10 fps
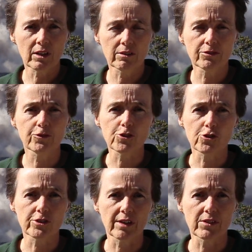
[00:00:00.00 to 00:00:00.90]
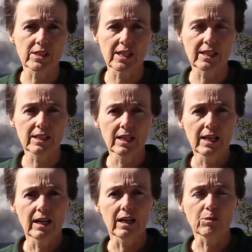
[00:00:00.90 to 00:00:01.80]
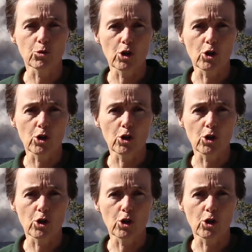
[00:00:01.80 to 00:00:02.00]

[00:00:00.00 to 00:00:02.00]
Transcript: of Fisher 17, and